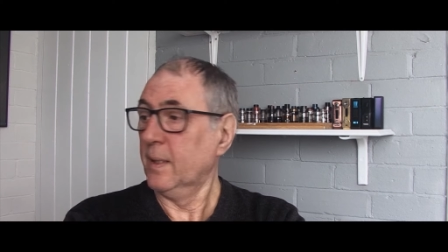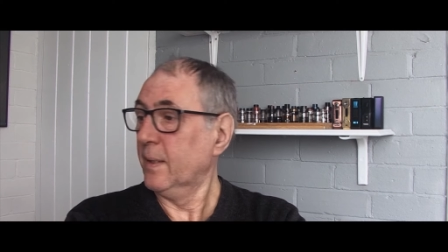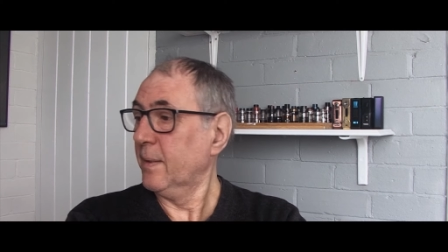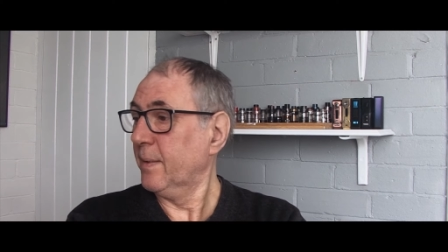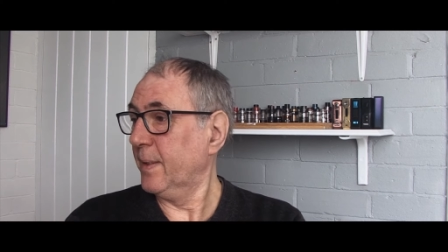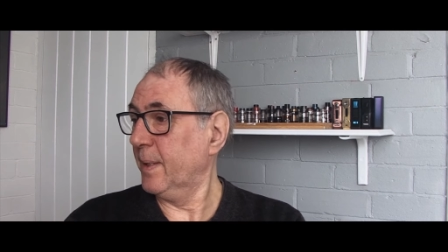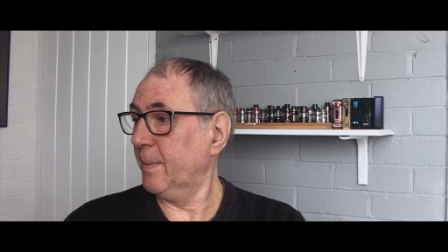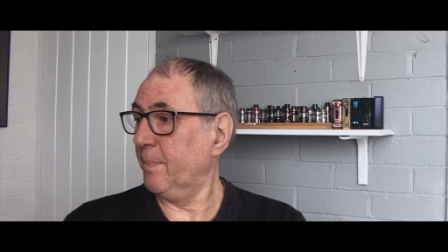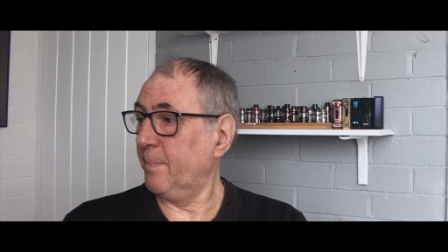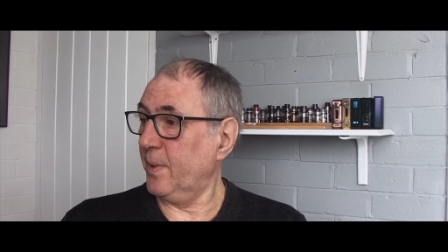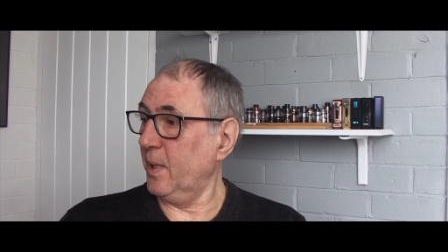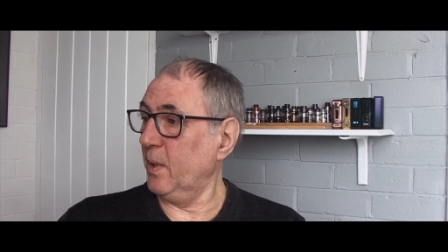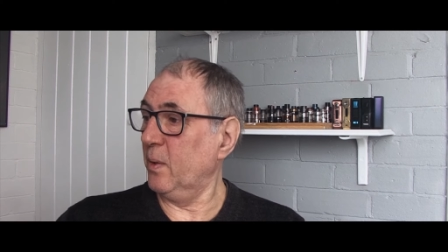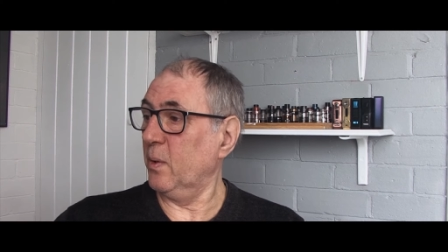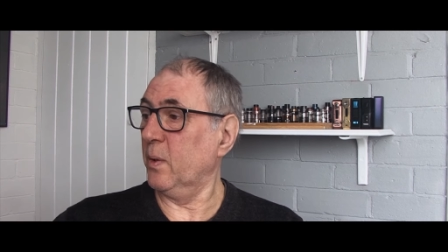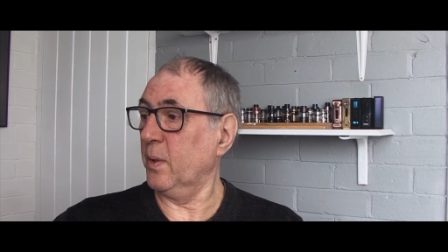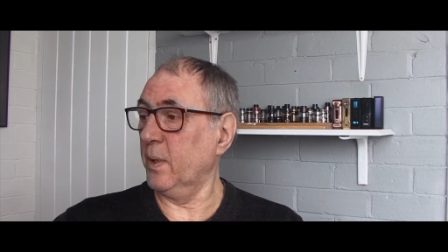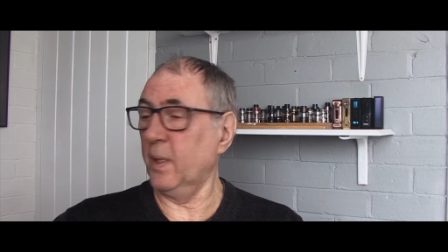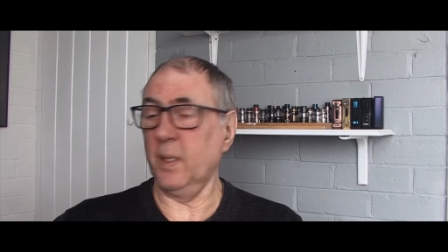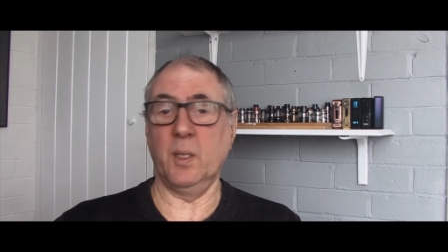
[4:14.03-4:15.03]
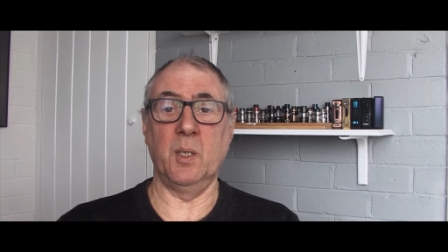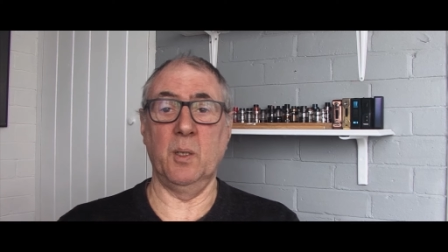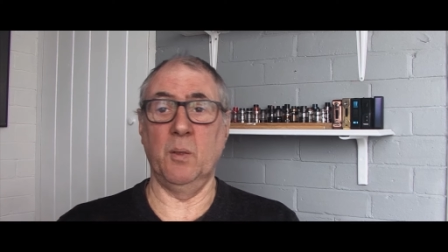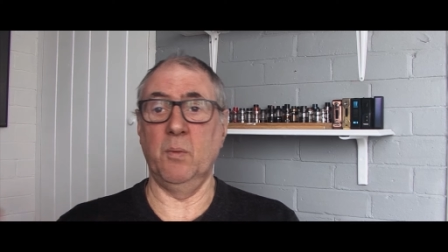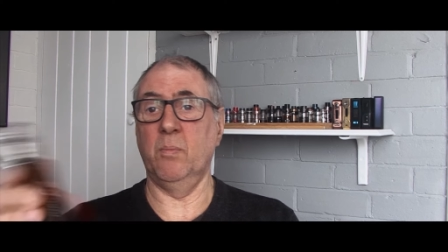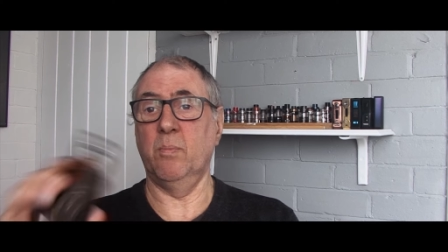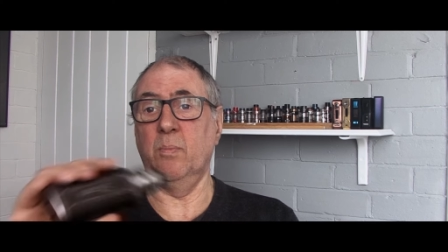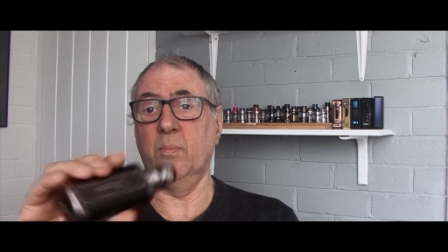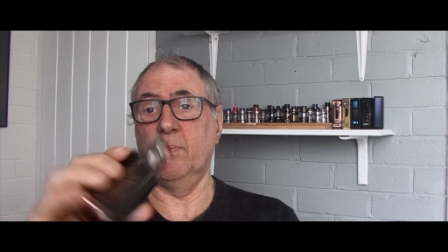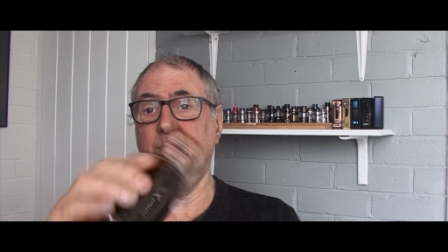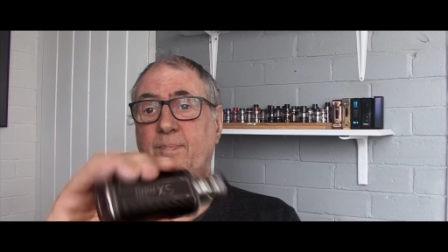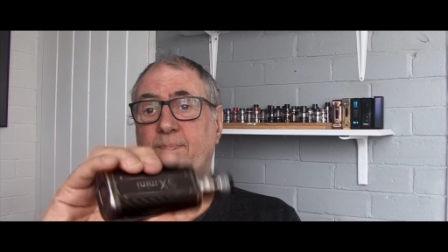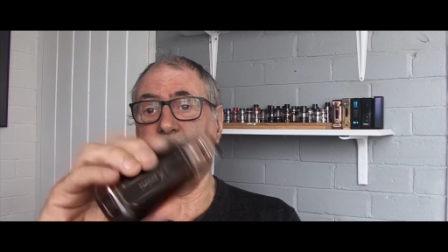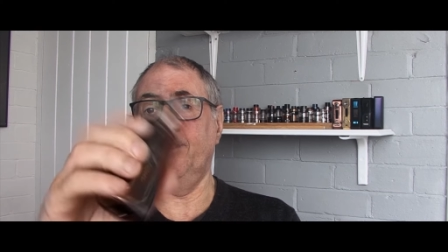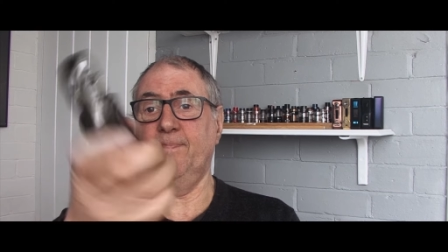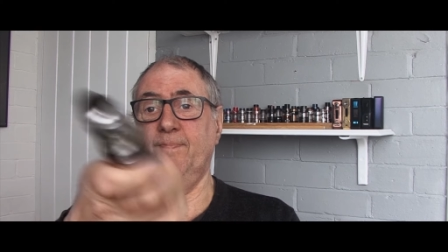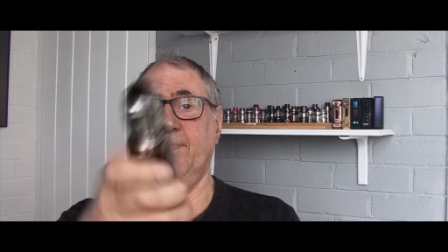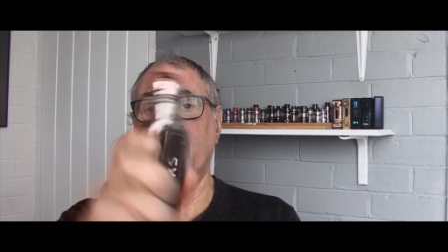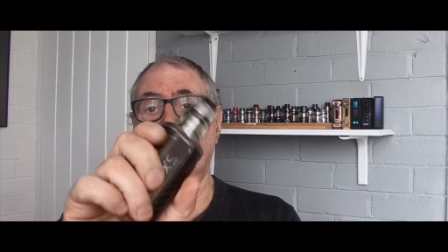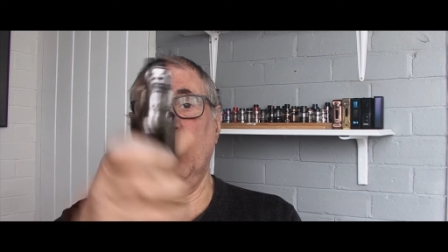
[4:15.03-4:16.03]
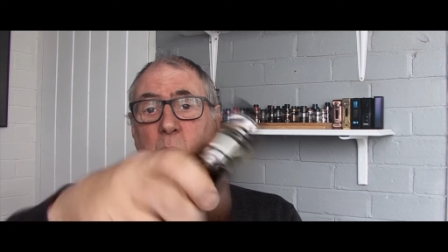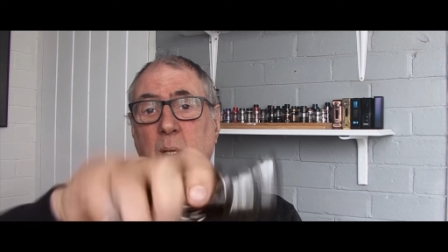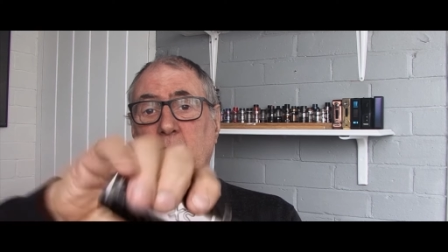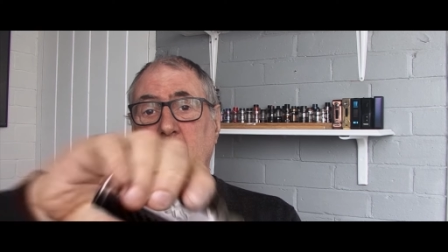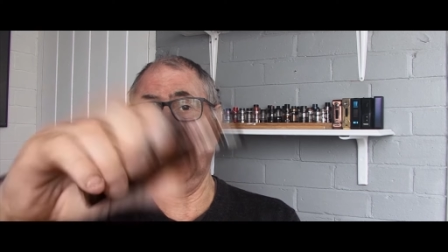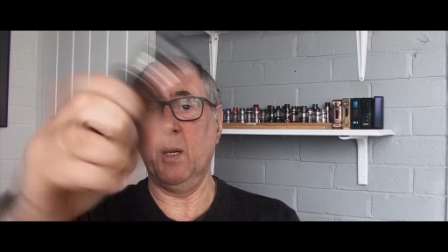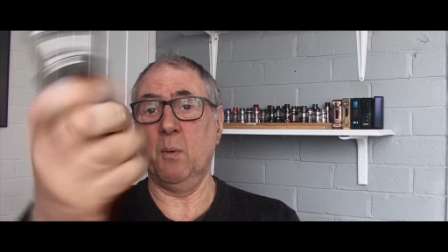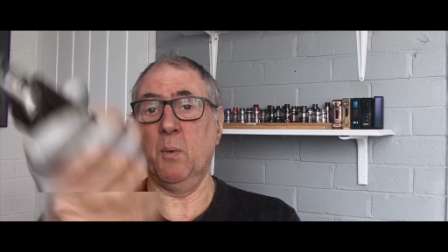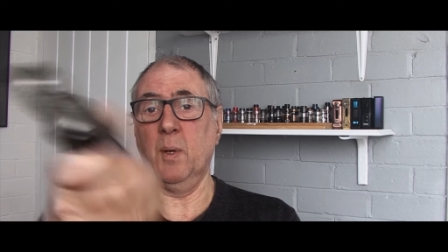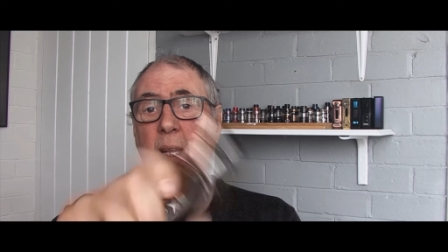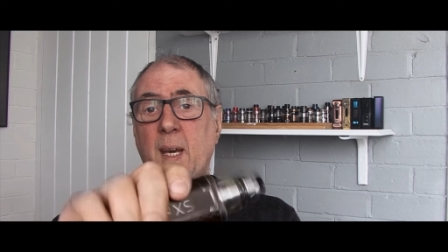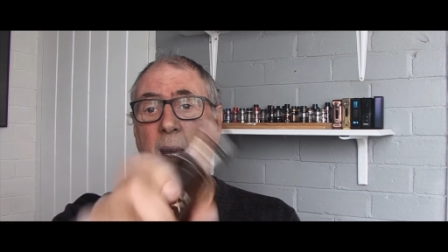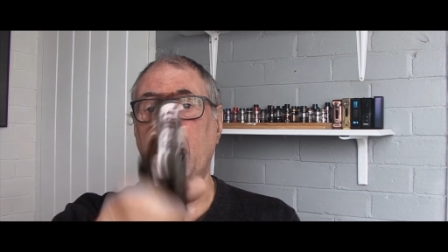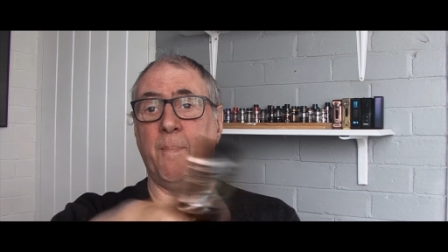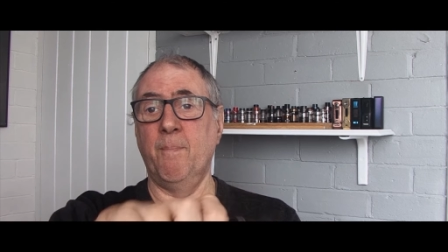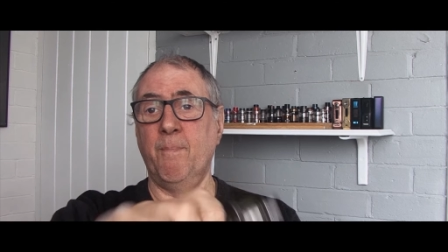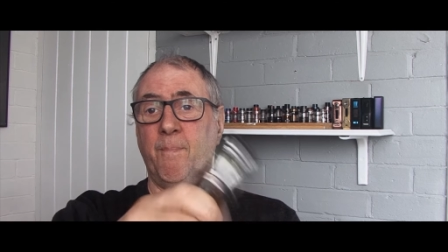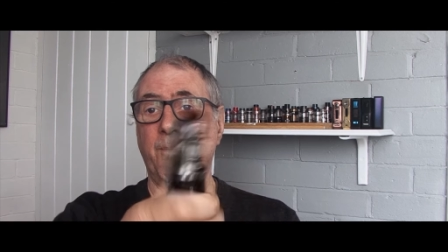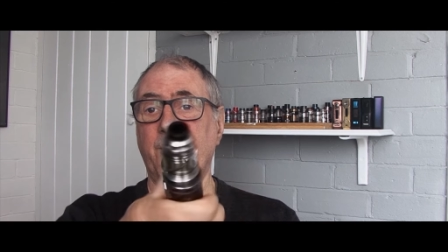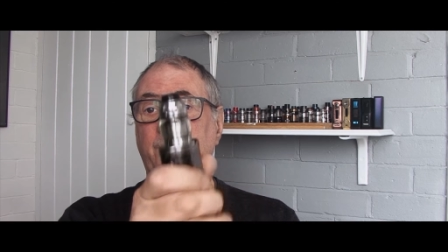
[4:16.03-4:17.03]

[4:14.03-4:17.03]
But you know, you can do out your light with them,